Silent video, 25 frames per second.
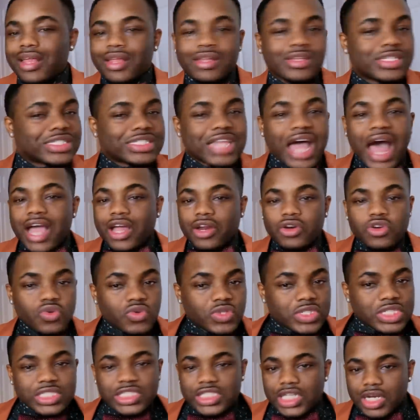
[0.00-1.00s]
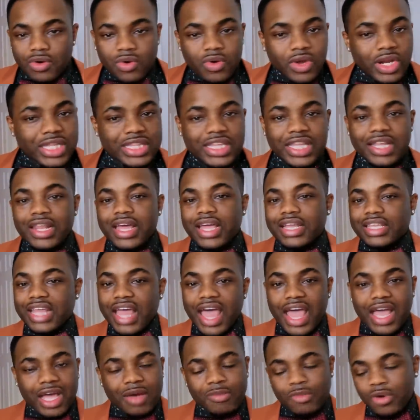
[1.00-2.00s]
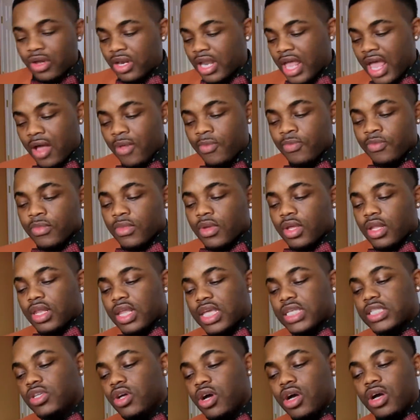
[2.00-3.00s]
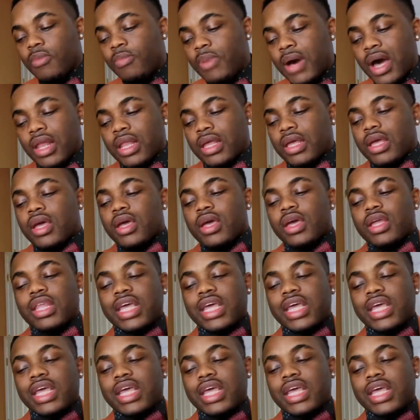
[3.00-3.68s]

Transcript: stock news in general, anything like that. Come on now, let's talk about it.